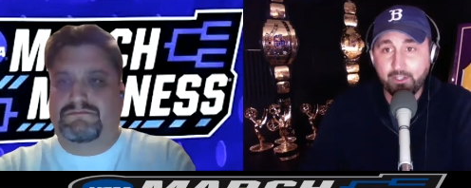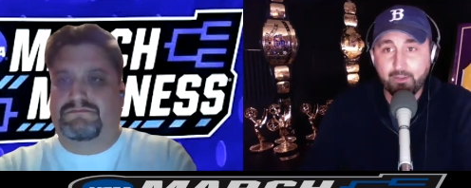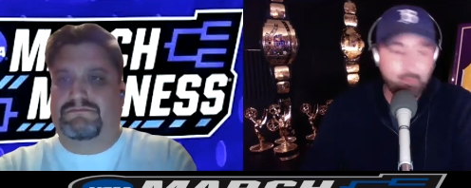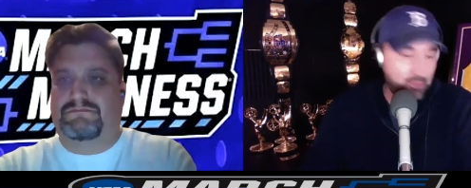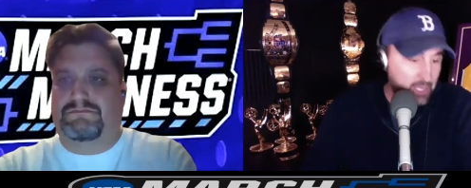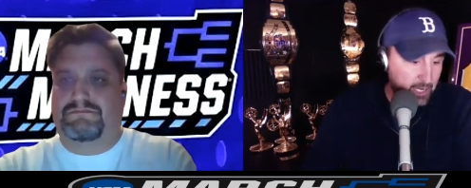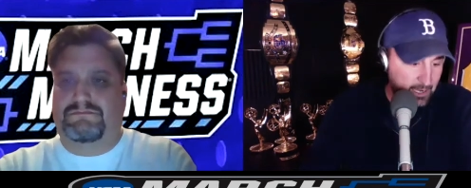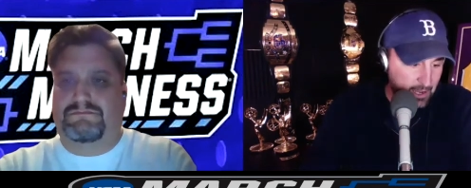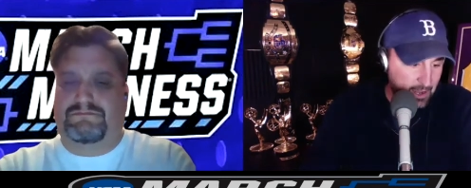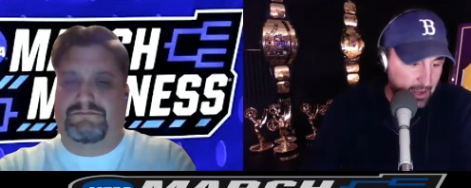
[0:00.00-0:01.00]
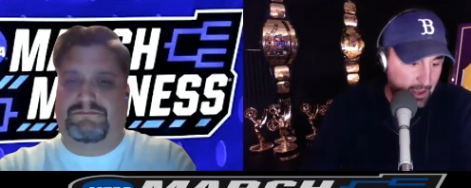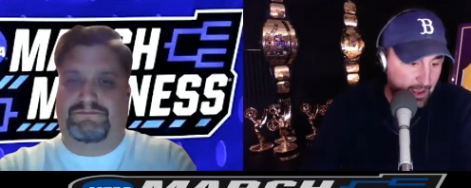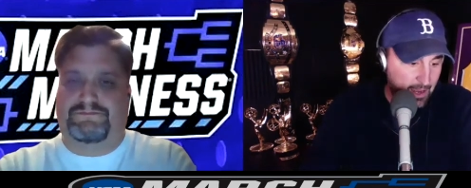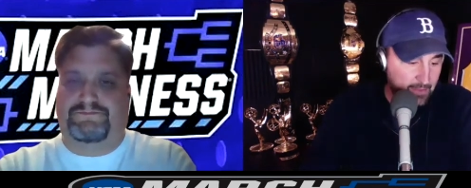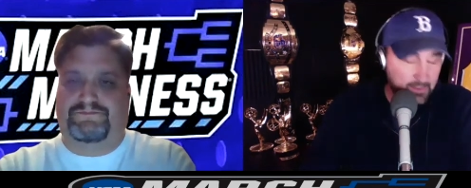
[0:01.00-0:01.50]
Speaker 1: think
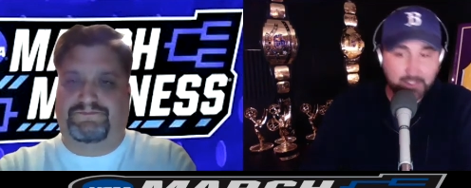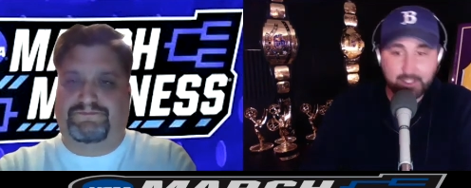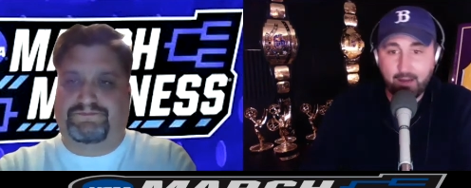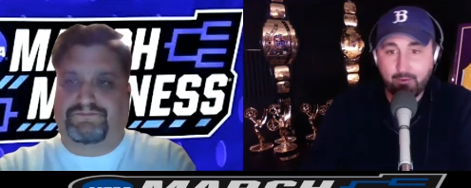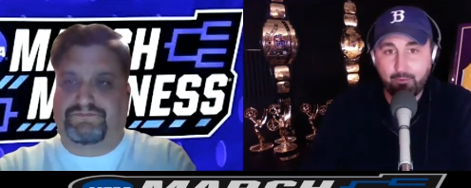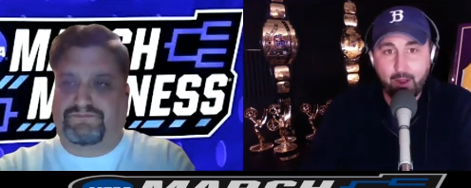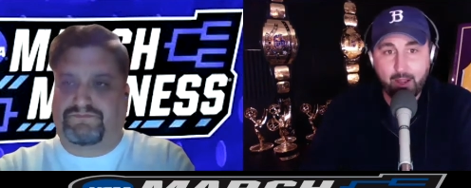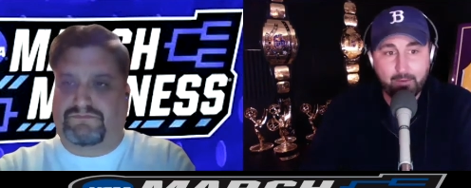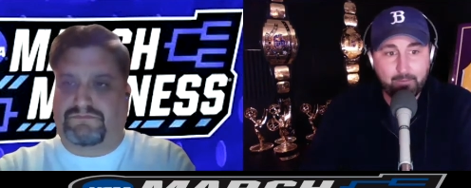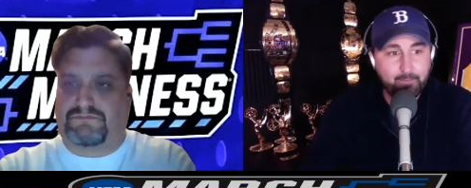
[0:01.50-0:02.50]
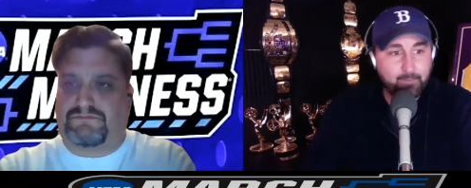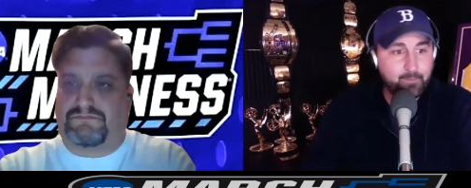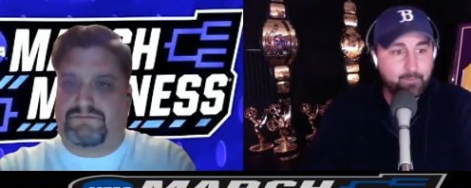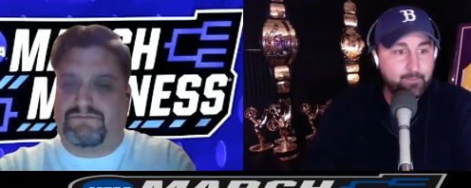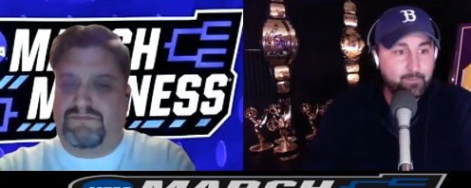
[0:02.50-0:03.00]
in the South, Ryan?
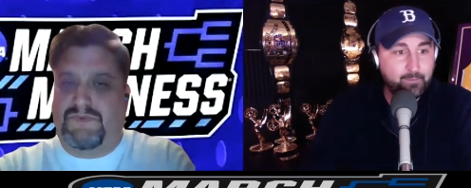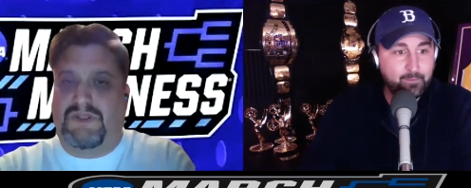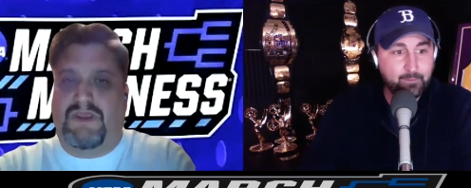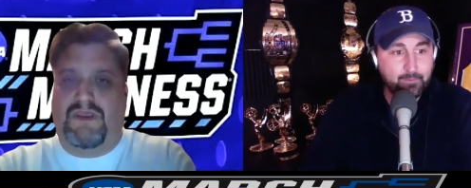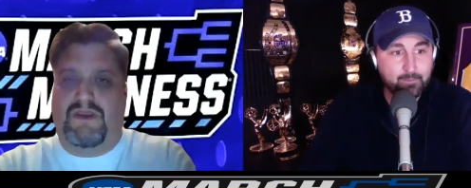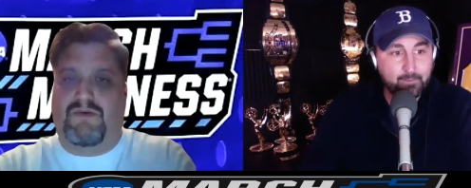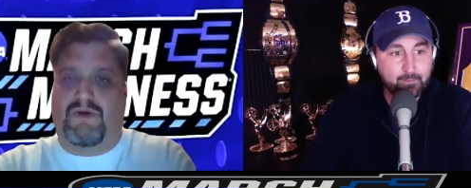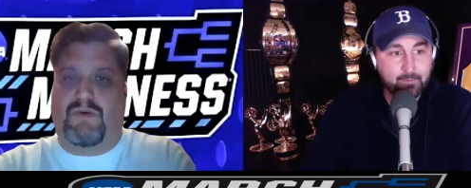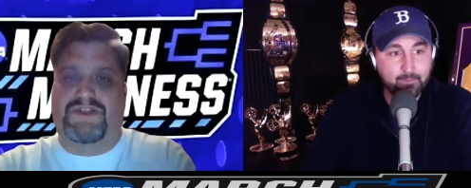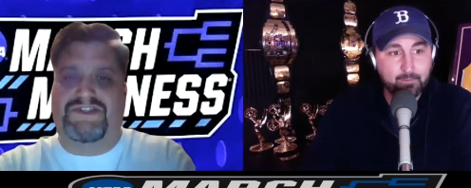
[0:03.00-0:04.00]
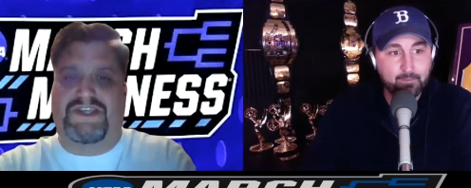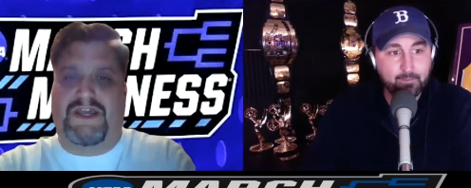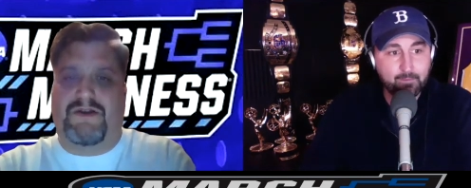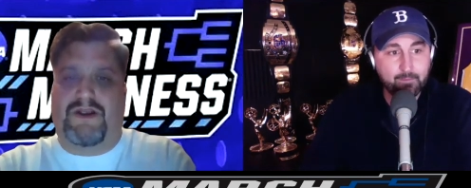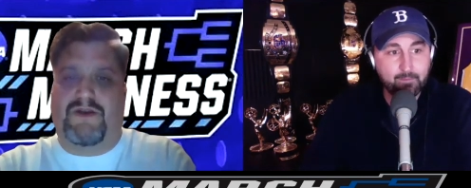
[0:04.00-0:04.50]
Speaker 2: Well, once
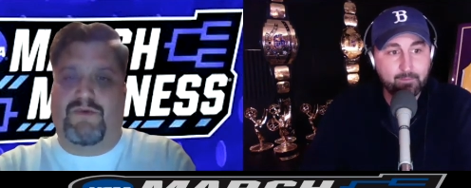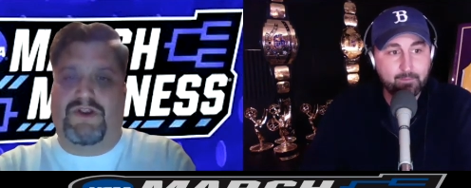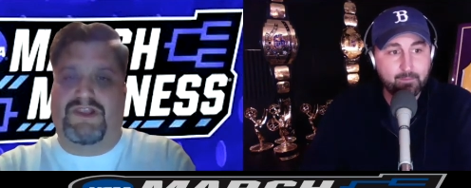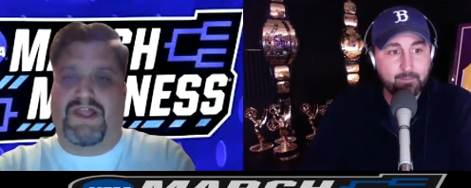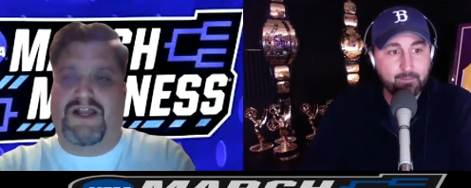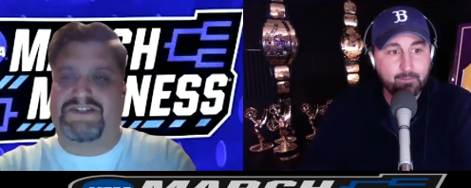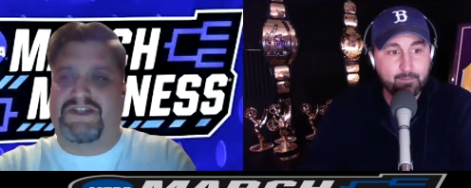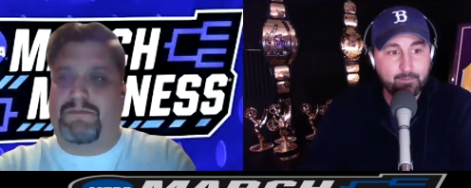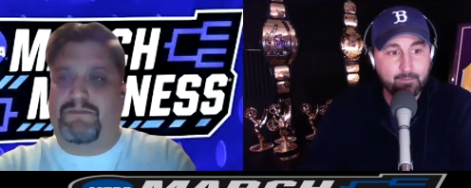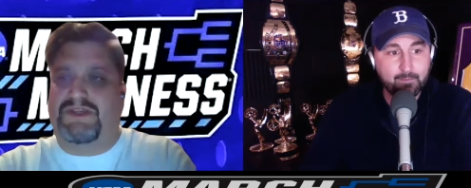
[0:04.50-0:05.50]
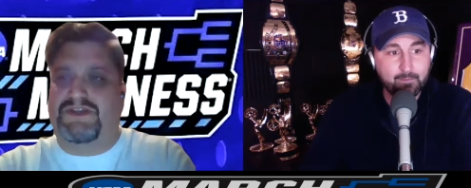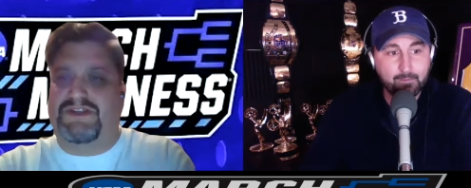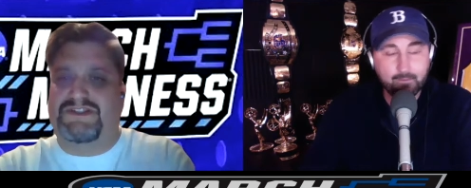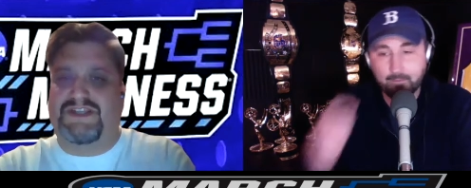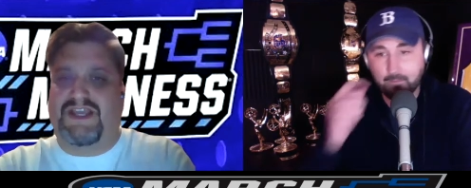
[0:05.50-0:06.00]
again, Ryan, we're in lockstep
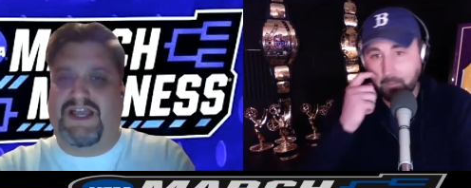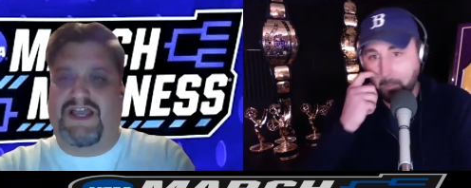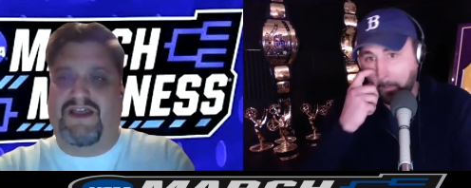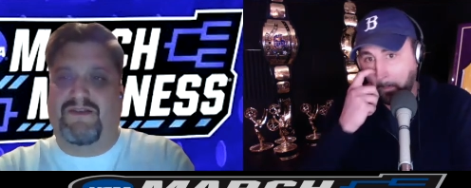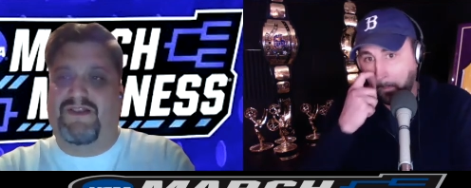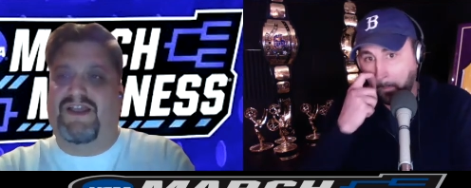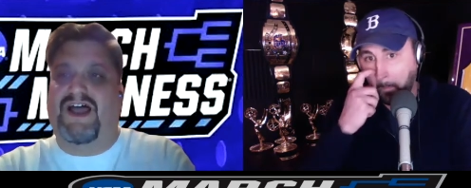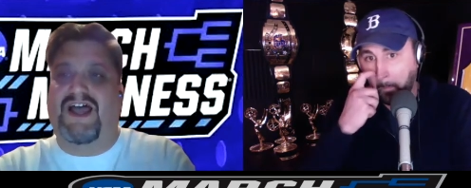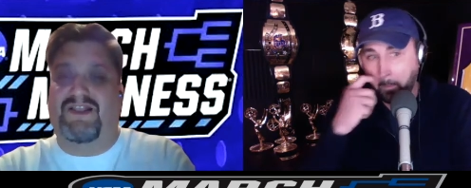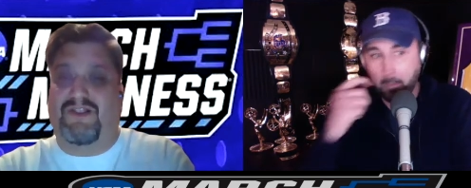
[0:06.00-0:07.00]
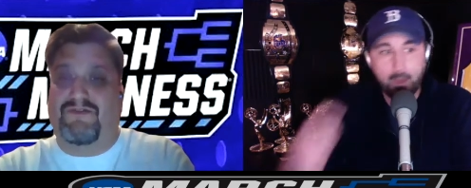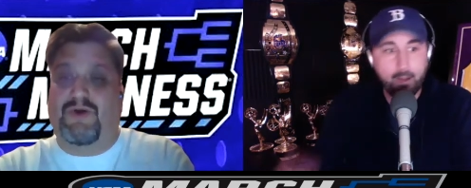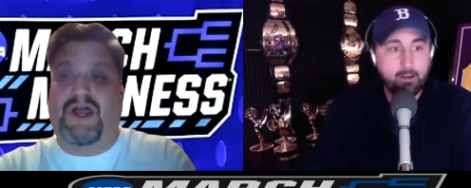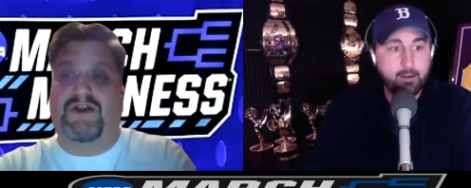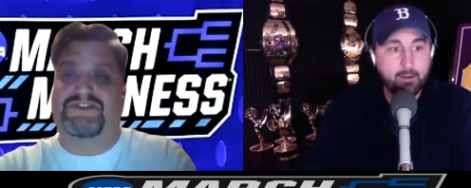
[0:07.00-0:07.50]
because I love
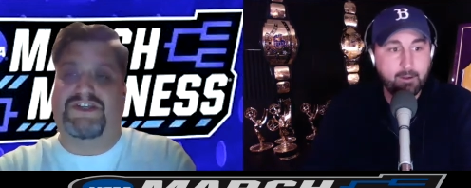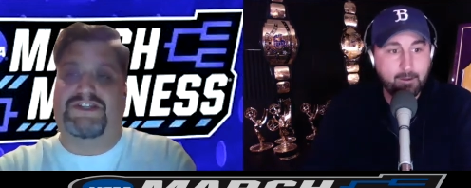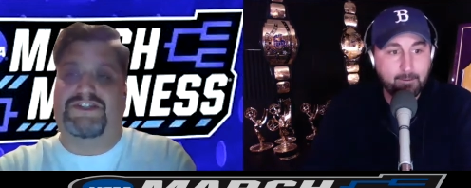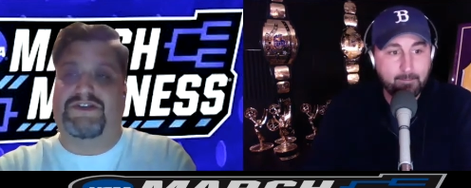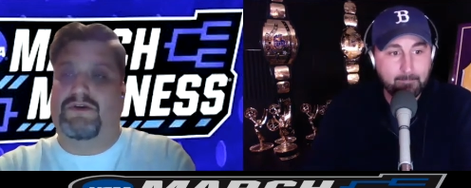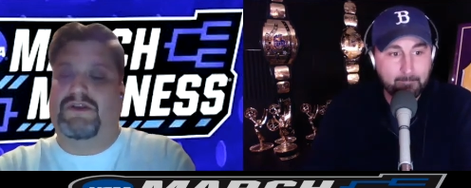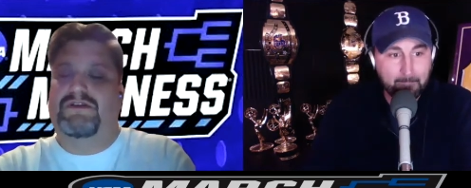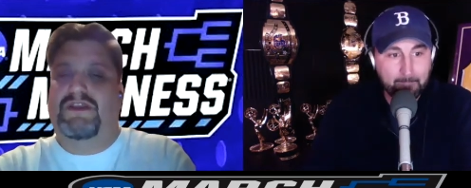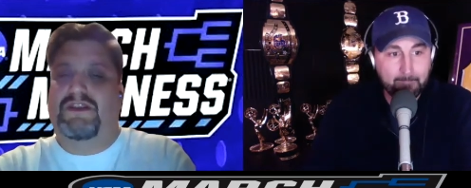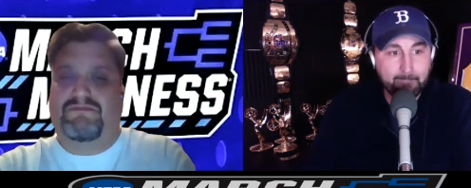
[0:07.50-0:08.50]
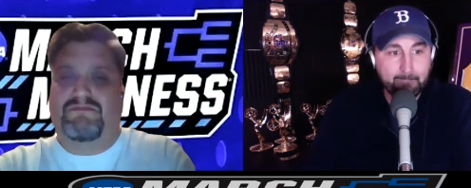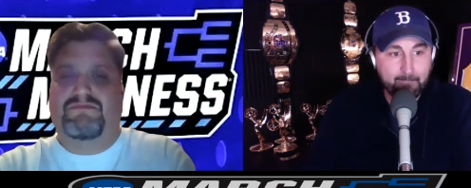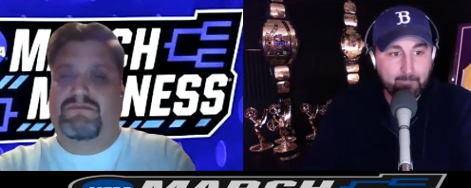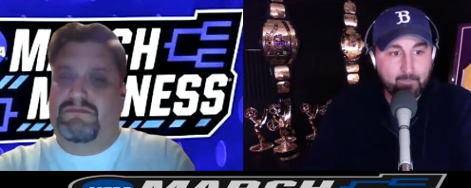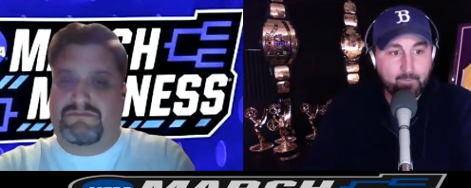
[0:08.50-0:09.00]
Ohio State too. And
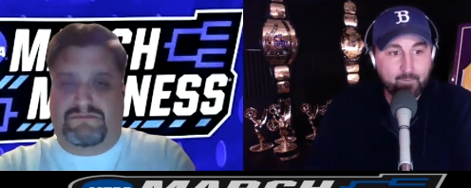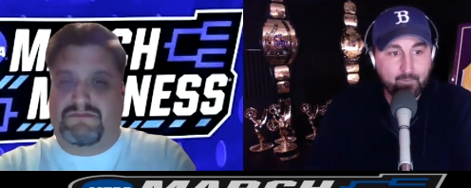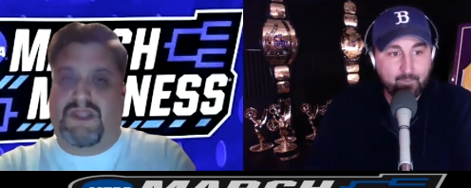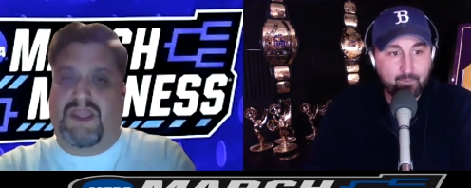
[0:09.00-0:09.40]
I